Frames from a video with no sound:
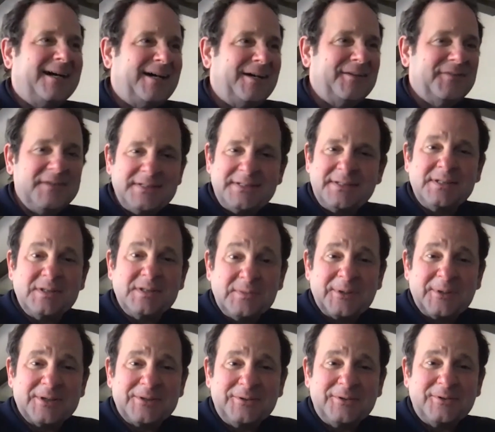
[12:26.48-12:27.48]
This is
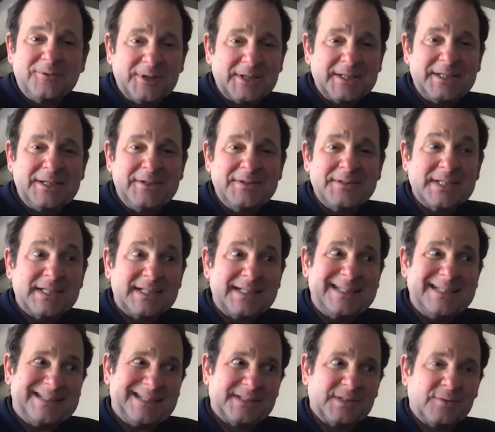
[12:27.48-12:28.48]
super cool. We're going to use it.
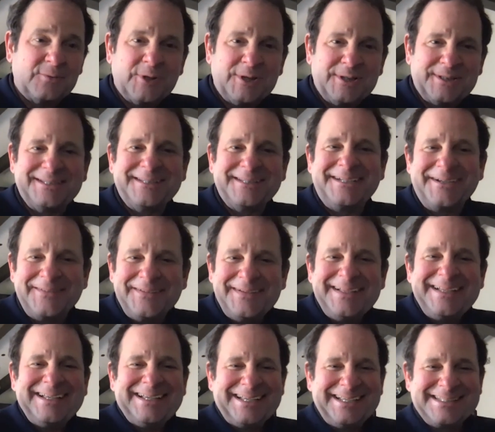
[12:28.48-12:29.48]
It doesn't work.
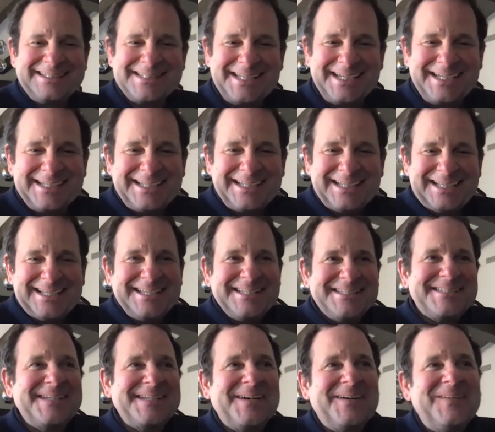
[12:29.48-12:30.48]
It's like,
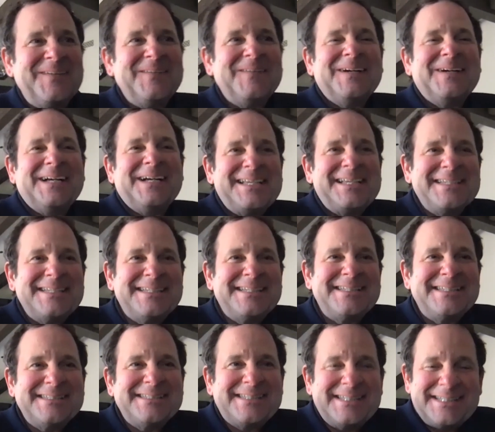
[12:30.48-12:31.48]
so
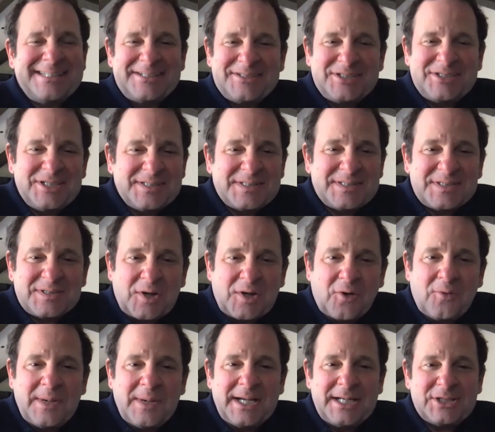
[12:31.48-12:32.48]
there's just
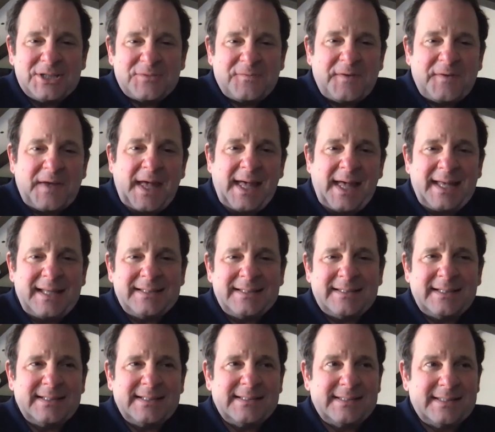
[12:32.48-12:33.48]
so much fat
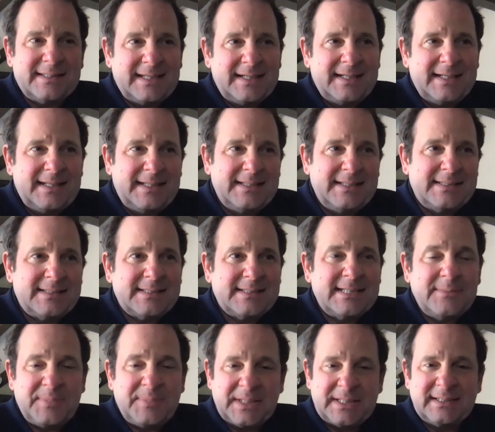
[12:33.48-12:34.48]
that is
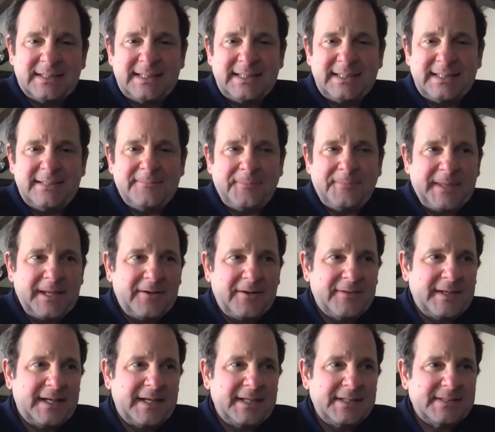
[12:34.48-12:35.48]
typically,
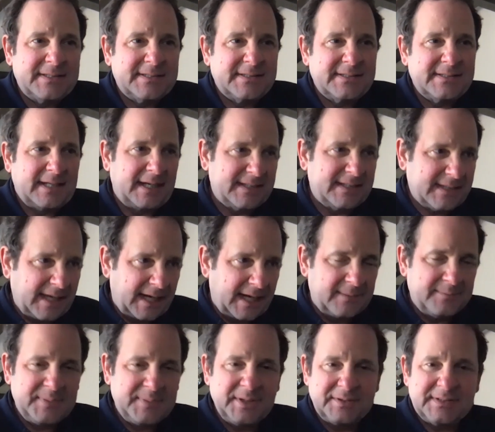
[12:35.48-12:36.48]
that has kind
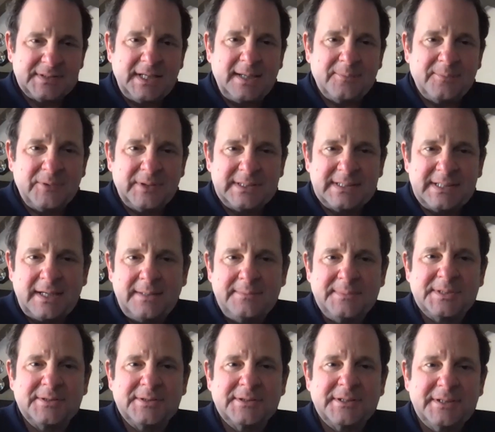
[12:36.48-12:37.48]
of built up when
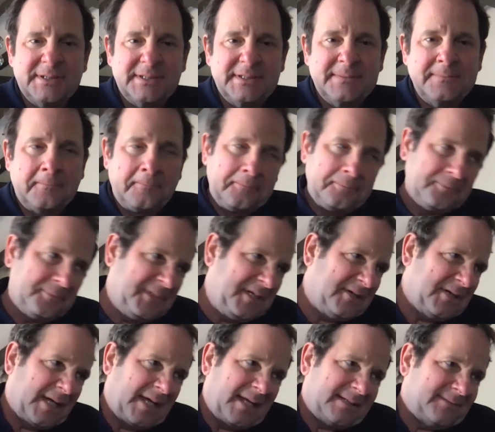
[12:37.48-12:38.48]
times are good.
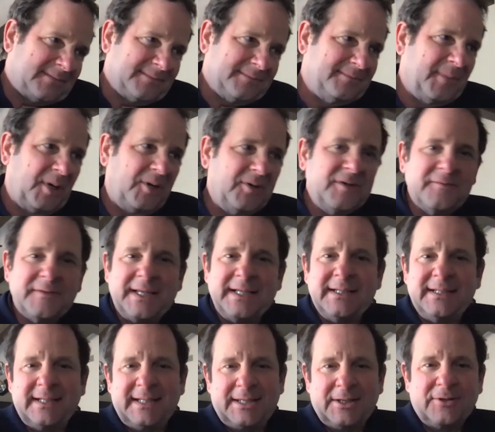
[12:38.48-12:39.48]
You're not
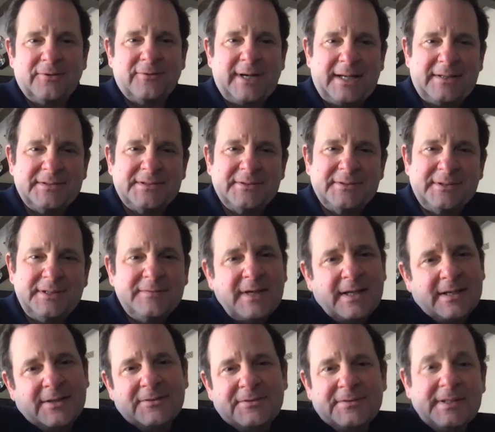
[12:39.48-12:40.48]
motivated to get around to it. You've
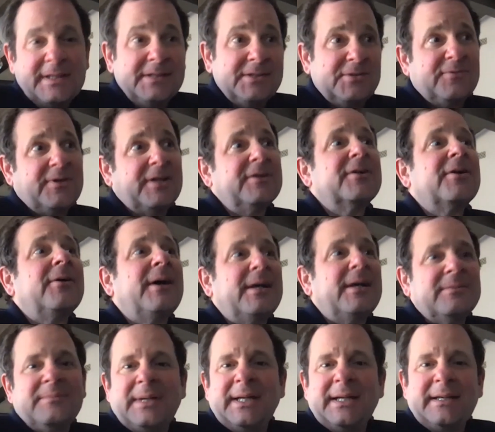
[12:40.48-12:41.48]
got other things. You'd rather go out
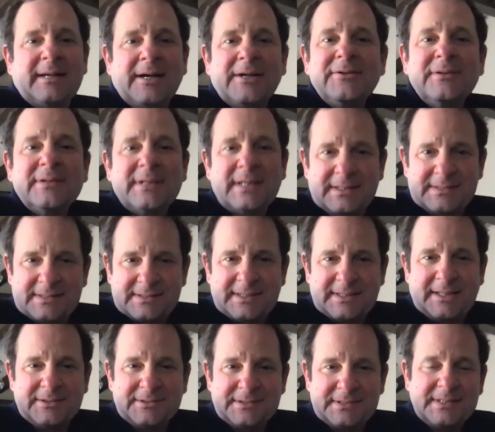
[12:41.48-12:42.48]
and make
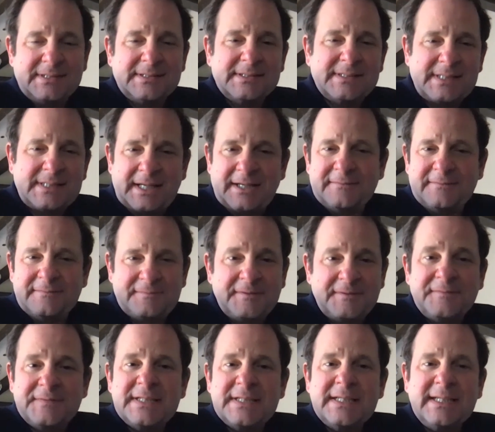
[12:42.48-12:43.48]
$100,000 than save
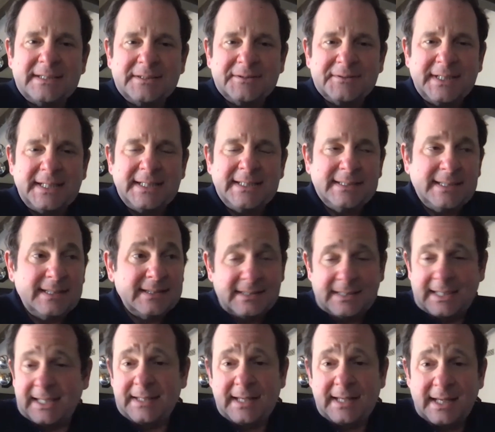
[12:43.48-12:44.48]
15, right? And
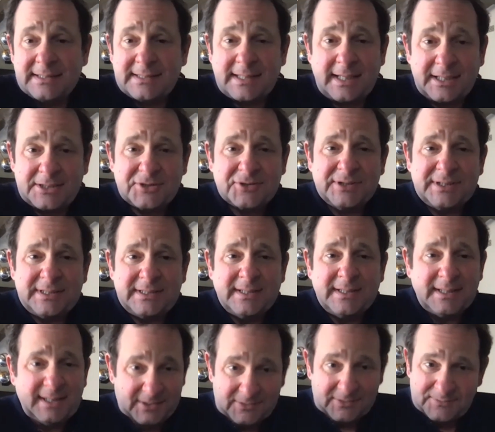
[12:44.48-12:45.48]
that's actually
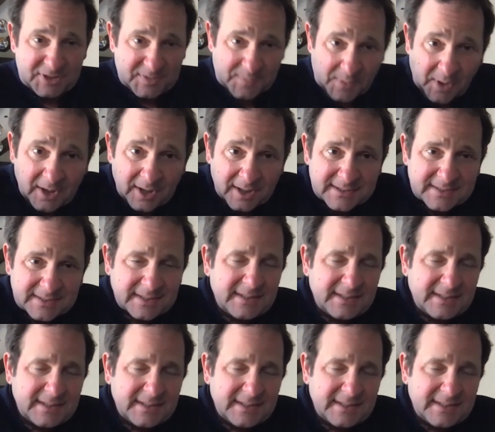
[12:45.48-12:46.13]
smart.